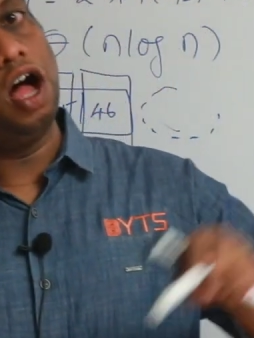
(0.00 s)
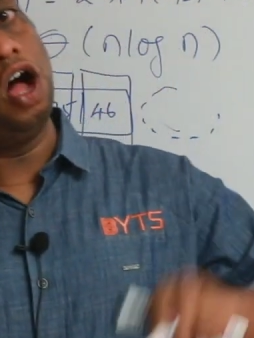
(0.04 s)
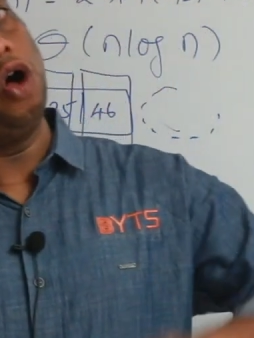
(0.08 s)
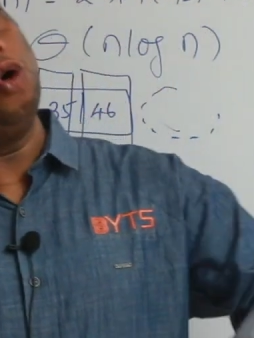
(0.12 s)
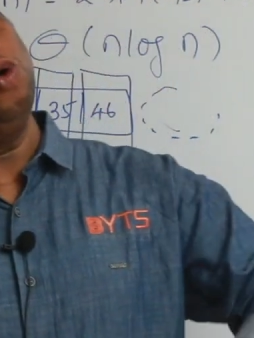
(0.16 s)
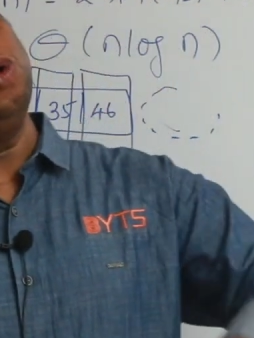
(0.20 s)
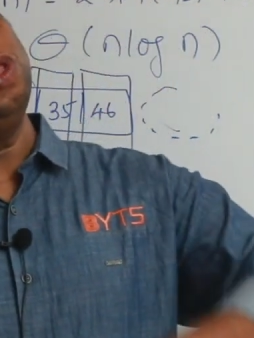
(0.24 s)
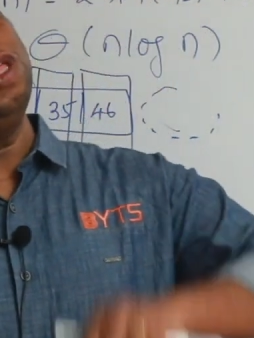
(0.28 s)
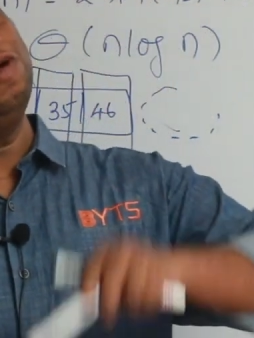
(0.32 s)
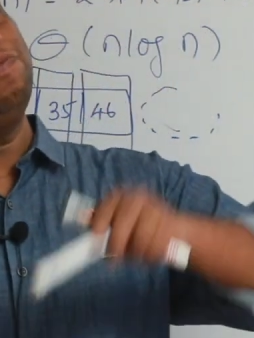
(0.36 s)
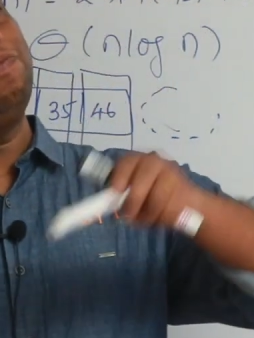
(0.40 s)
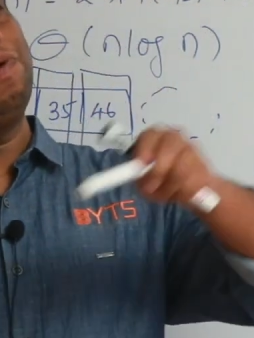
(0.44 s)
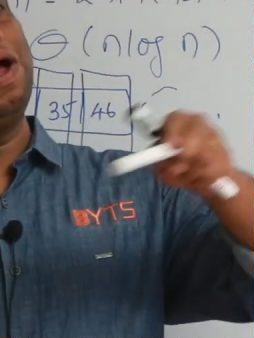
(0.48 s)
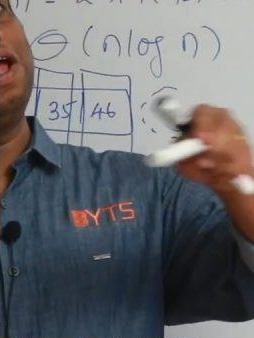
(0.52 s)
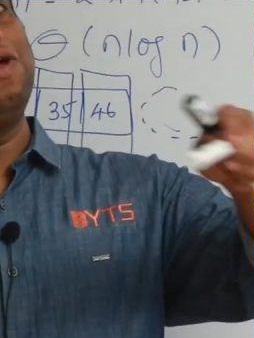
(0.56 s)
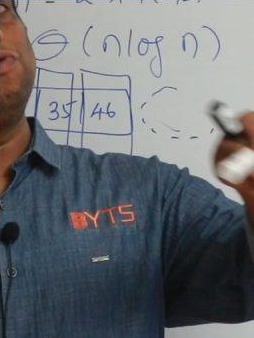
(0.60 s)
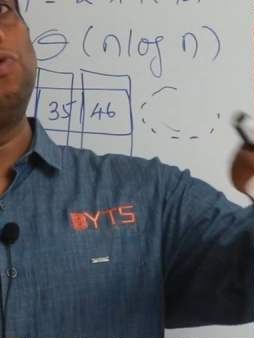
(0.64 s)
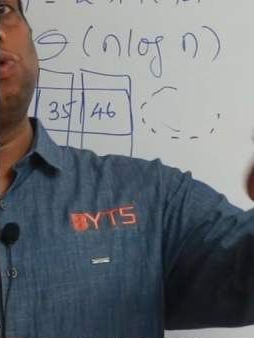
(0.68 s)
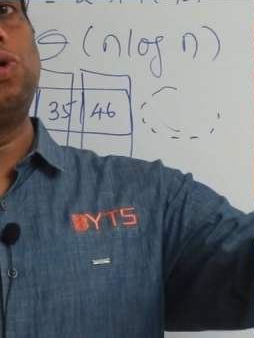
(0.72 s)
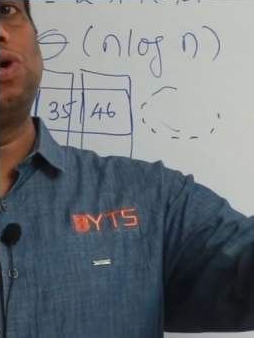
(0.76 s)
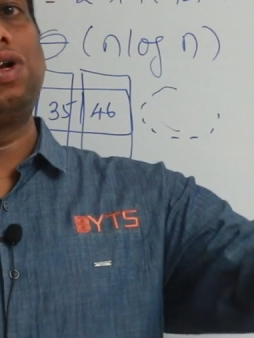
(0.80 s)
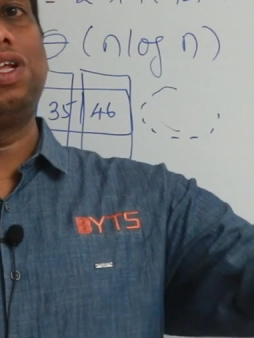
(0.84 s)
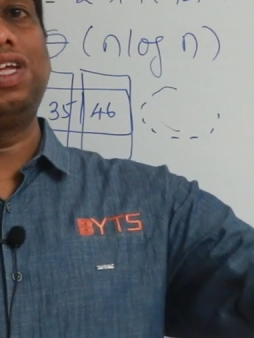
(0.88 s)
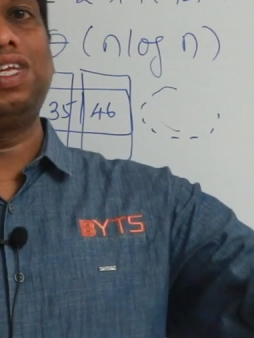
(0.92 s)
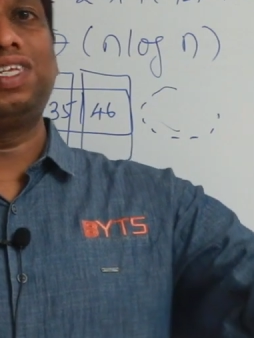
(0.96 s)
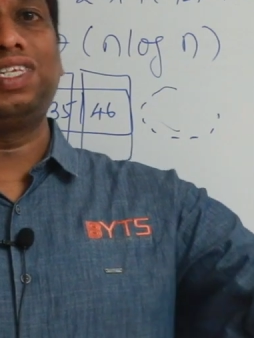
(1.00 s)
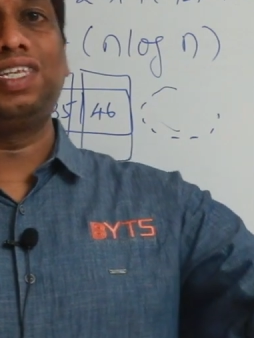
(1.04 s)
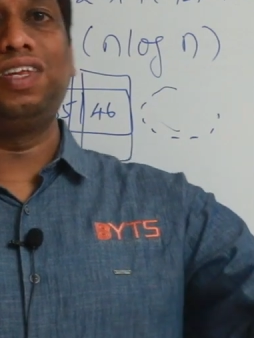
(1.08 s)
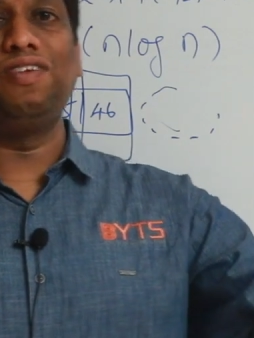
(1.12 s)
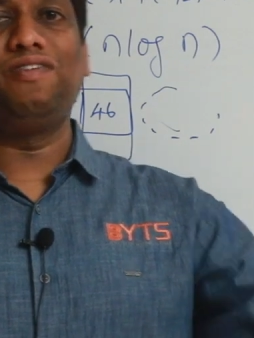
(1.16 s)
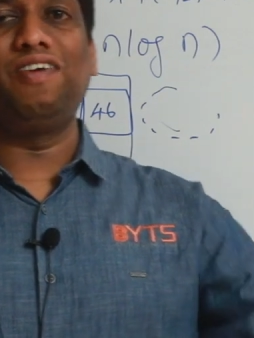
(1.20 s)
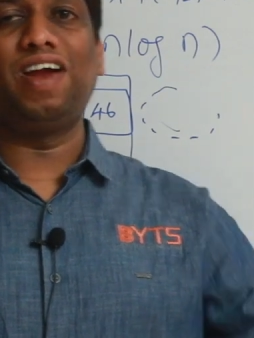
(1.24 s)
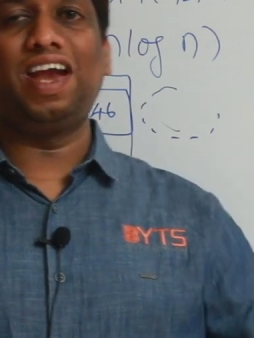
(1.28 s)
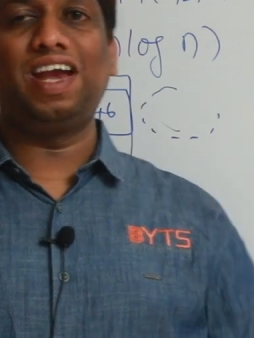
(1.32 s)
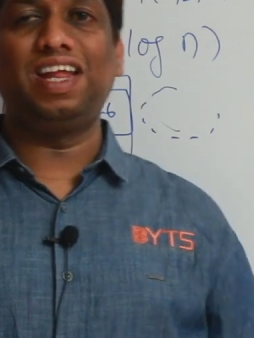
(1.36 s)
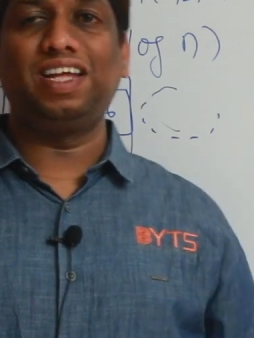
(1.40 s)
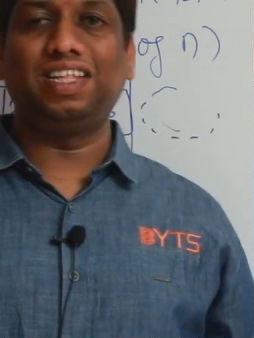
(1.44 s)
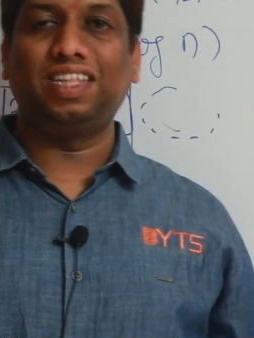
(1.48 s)
how the pivot is
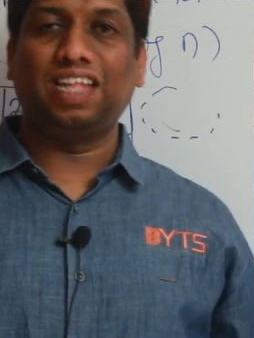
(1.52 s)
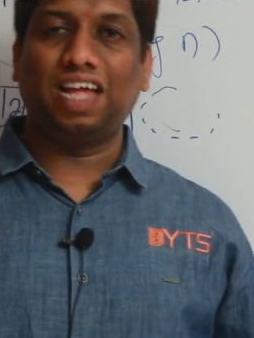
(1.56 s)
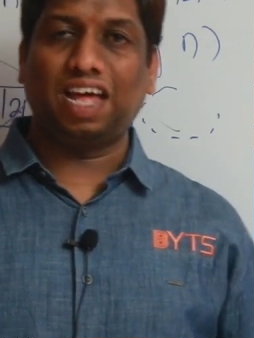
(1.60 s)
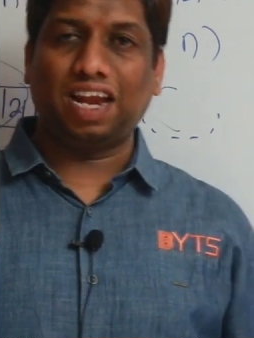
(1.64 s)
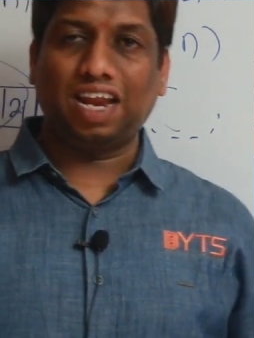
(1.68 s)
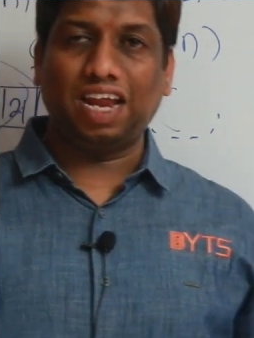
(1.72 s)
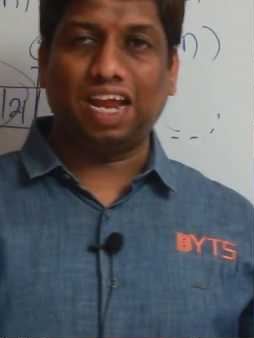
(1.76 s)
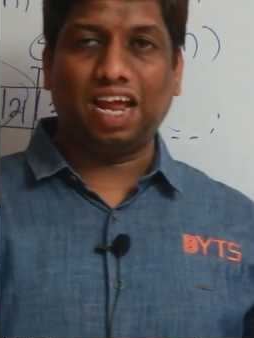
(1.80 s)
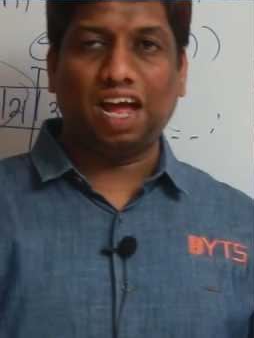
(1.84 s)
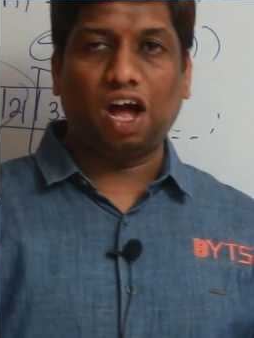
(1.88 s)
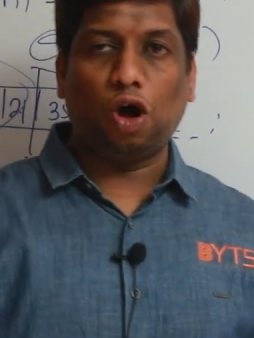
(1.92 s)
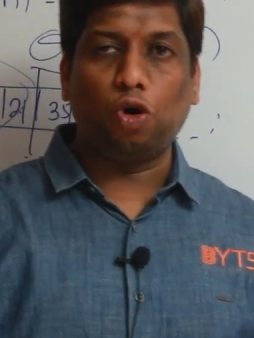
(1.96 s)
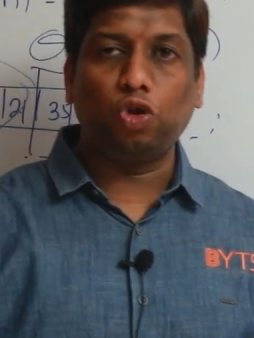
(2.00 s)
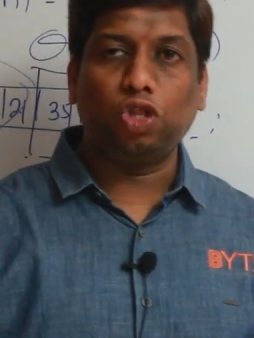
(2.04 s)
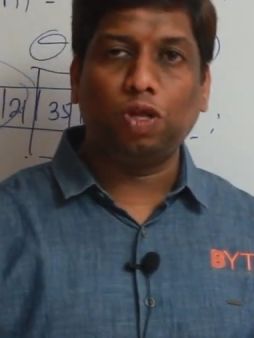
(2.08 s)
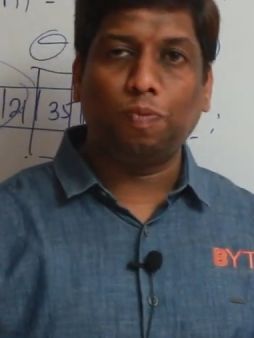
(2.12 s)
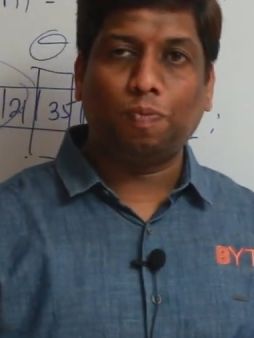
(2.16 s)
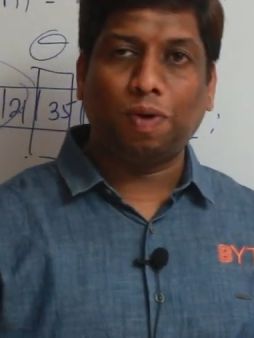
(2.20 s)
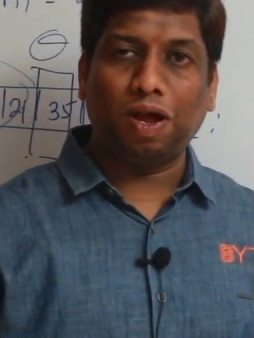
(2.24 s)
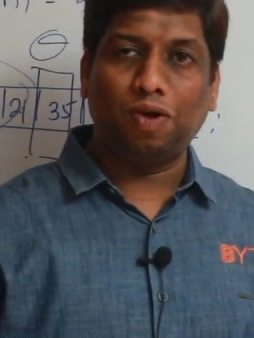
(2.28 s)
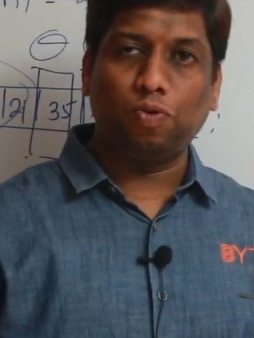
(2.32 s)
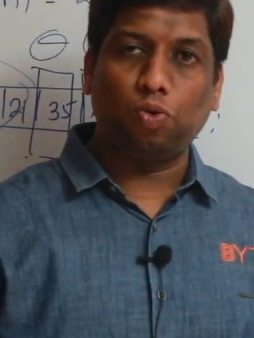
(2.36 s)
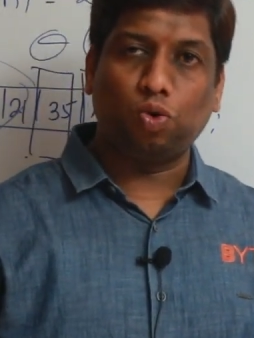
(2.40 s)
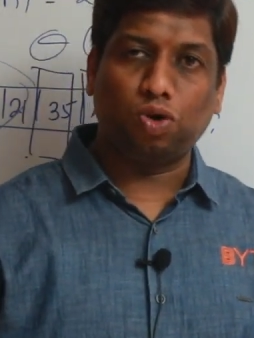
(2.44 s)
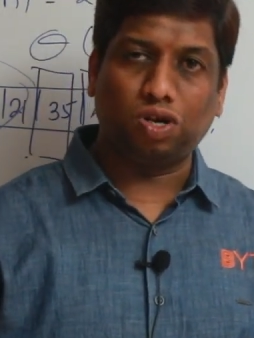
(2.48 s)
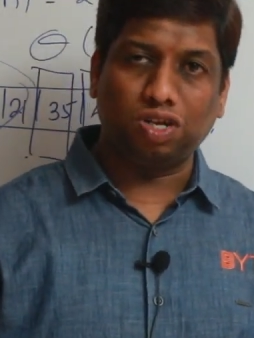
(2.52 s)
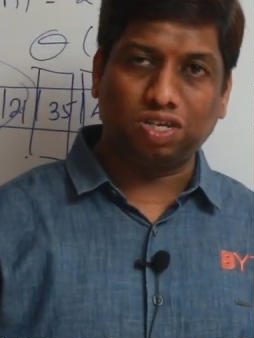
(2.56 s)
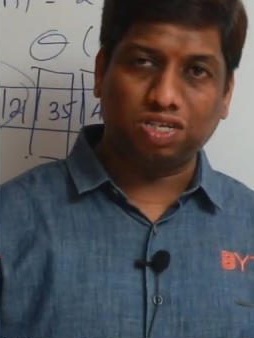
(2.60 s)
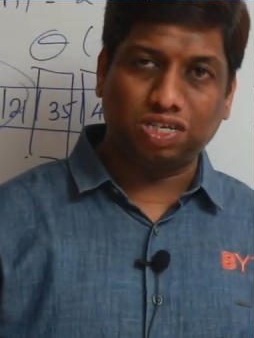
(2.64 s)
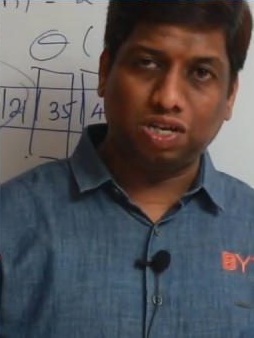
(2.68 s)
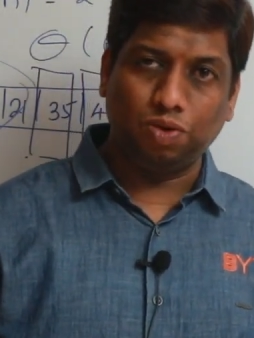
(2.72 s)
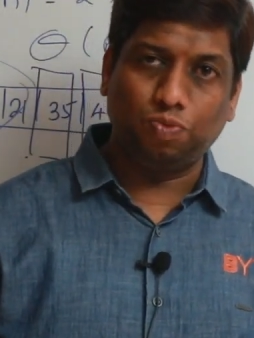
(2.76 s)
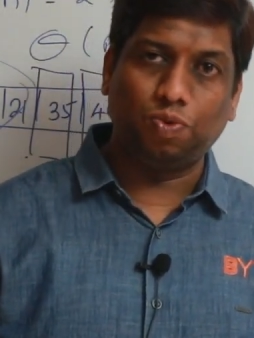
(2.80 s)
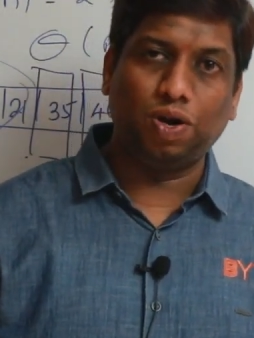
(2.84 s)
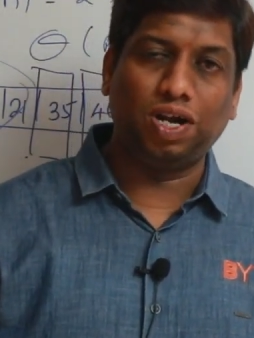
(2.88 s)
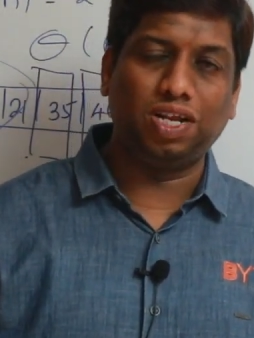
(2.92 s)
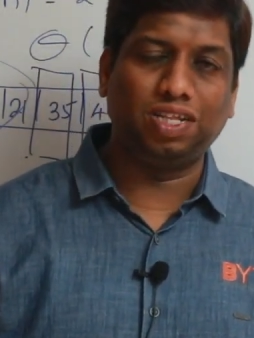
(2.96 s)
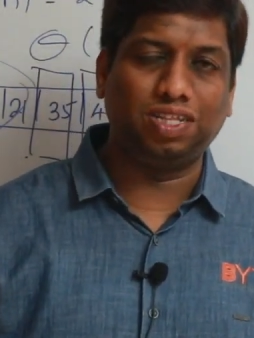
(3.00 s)
dividing the array, how the pivot is
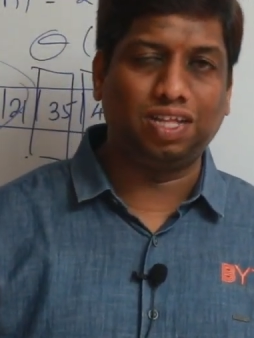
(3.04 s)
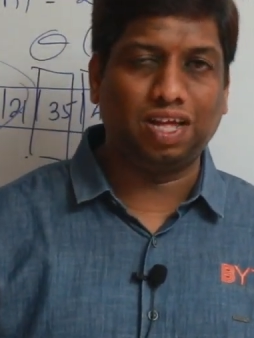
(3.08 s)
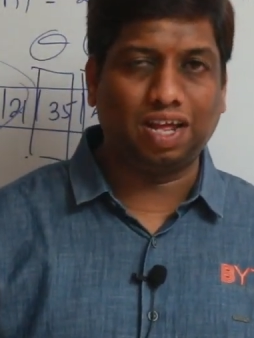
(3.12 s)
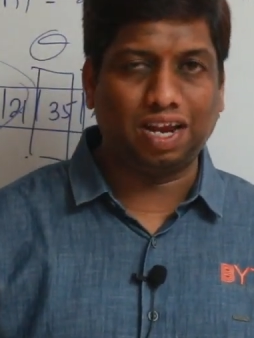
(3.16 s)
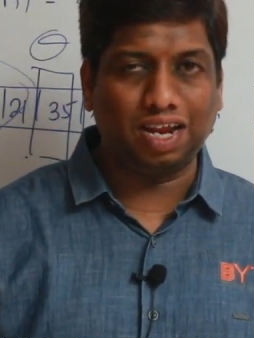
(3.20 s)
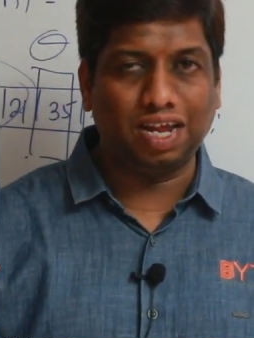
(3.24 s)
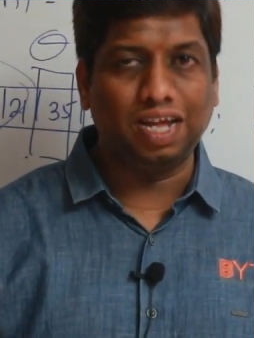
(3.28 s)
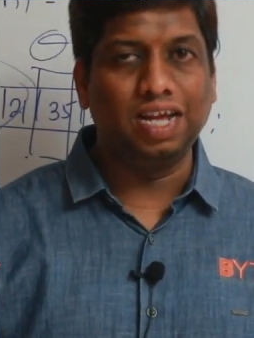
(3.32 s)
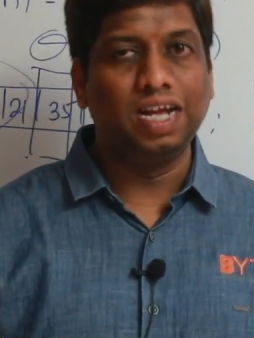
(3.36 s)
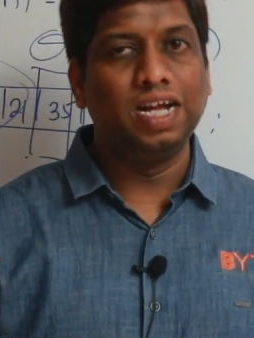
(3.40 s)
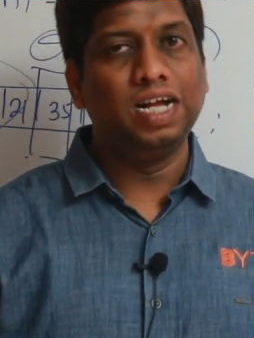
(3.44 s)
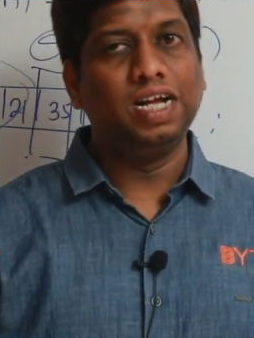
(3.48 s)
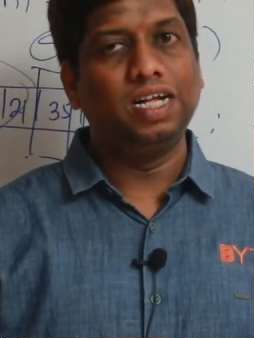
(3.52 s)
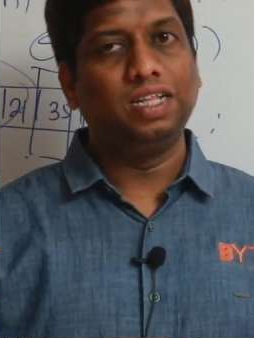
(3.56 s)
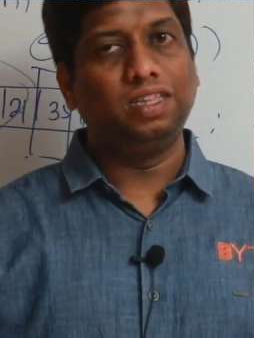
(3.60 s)
dividing the array.